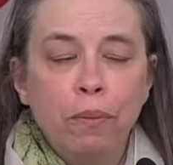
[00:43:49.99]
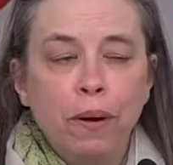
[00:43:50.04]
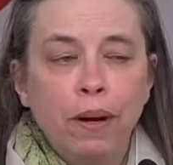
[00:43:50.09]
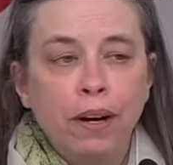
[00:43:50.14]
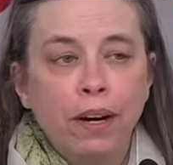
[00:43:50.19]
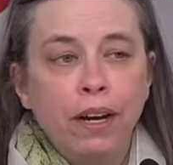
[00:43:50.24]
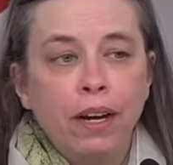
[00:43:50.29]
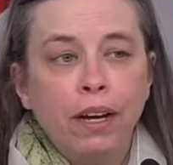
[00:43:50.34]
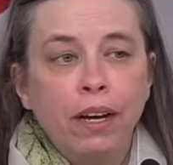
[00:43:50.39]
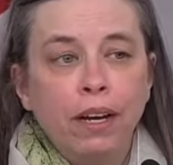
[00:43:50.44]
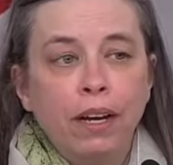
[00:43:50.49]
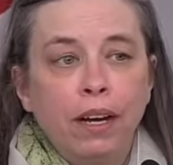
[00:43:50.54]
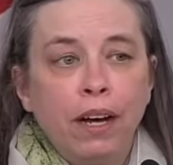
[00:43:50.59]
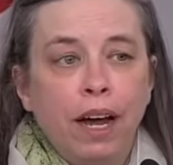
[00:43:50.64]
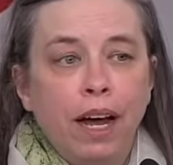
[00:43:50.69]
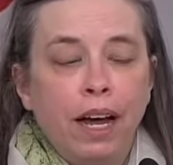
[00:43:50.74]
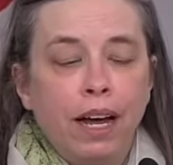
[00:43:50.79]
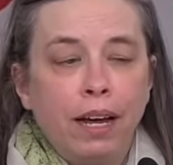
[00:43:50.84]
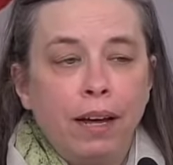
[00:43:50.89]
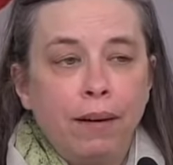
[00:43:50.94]
But,
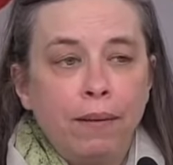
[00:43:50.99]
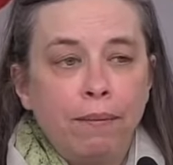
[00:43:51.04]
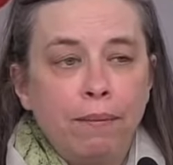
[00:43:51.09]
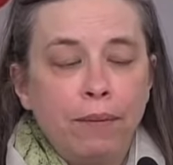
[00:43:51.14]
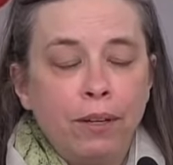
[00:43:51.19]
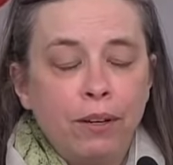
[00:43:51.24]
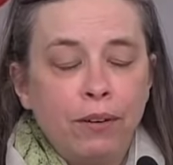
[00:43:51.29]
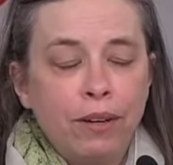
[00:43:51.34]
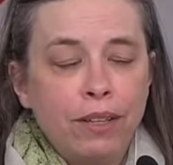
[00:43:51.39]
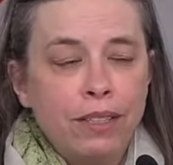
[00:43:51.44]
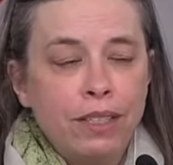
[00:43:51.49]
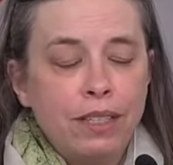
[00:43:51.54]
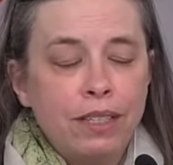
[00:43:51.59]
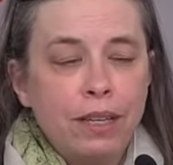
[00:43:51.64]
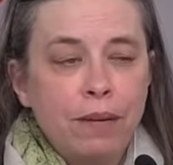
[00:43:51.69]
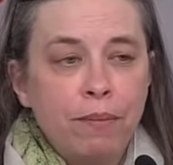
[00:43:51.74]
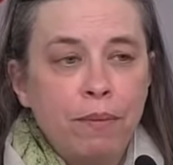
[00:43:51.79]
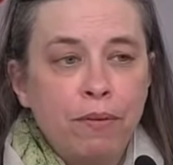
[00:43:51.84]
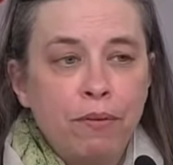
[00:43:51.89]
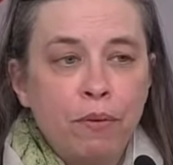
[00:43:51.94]
you know, as I
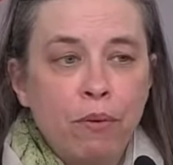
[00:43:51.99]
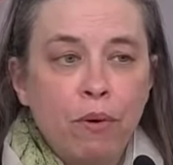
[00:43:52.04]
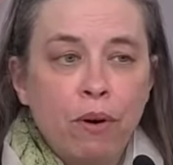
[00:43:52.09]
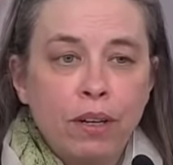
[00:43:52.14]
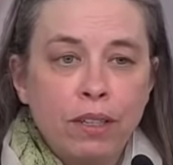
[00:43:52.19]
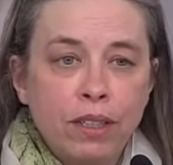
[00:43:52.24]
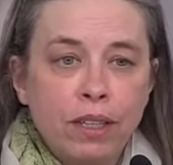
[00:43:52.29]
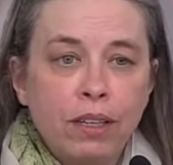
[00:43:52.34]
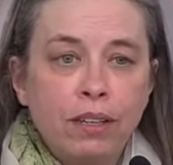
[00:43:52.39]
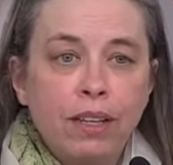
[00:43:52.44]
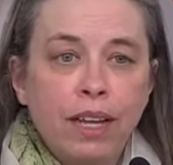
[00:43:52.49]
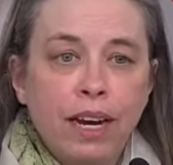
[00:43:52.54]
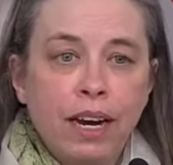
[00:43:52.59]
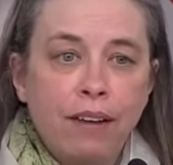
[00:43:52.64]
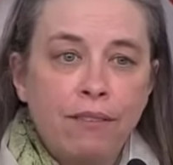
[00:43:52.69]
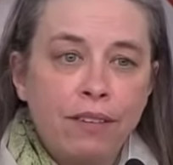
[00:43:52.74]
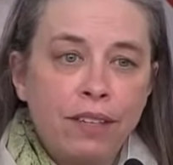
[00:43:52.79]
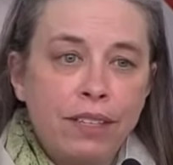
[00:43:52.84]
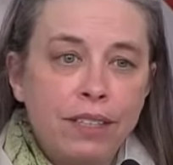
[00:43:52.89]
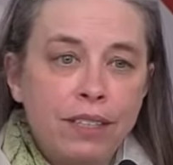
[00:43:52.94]
said before, until that
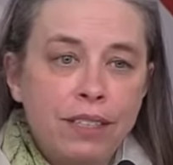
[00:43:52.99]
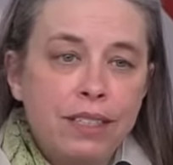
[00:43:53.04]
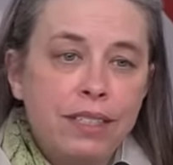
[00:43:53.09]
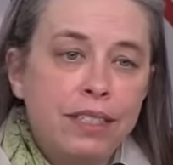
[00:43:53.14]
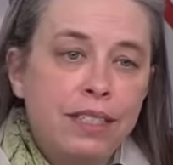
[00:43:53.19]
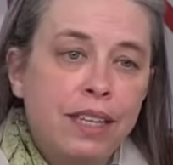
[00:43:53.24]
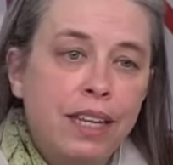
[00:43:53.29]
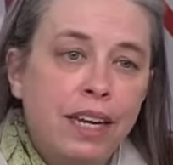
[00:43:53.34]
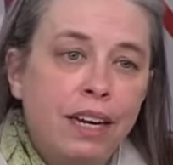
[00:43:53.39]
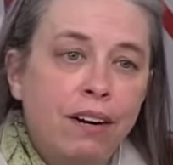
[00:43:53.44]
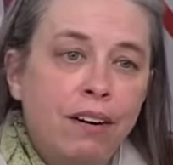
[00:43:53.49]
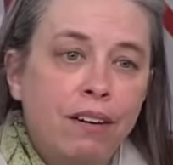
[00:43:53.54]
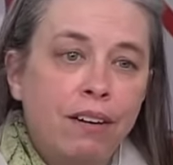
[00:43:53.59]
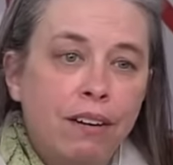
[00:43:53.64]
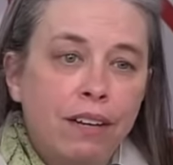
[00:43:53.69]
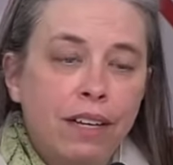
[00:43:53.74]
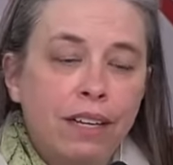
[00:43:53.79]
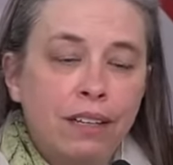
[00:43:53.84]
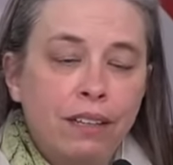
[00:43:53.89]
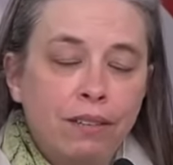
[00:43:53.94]
evidence is
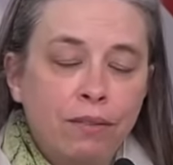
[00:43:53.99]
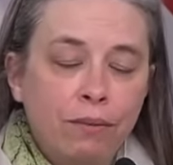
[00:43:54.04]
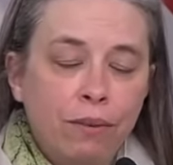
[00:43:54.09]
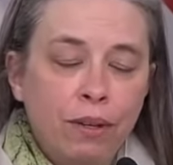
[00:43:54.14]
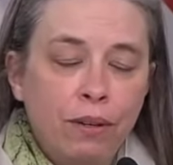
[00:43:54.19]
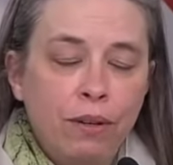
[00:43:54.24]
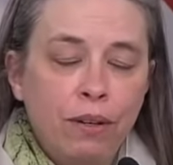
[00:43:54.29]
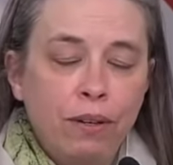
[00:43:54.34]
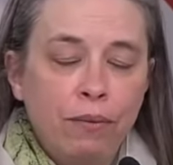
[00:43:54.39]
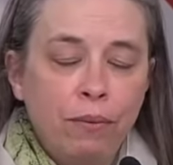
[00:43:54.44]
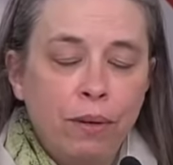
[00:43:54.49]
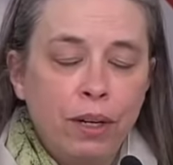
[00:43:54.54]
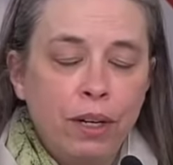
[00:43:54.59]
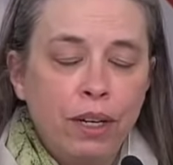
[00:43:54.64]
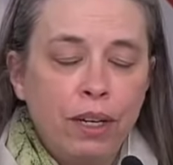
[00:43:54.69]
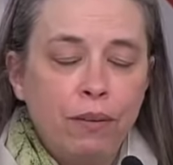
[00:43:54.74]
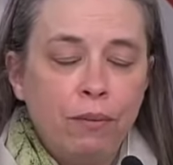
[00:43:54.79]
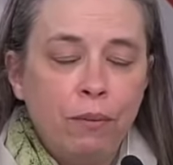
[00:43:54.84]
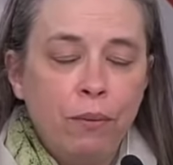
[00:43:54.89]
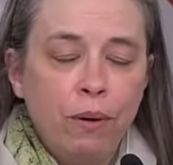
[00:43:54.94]
there, we
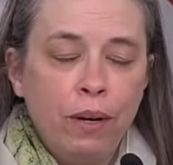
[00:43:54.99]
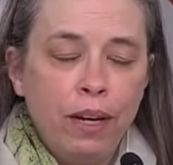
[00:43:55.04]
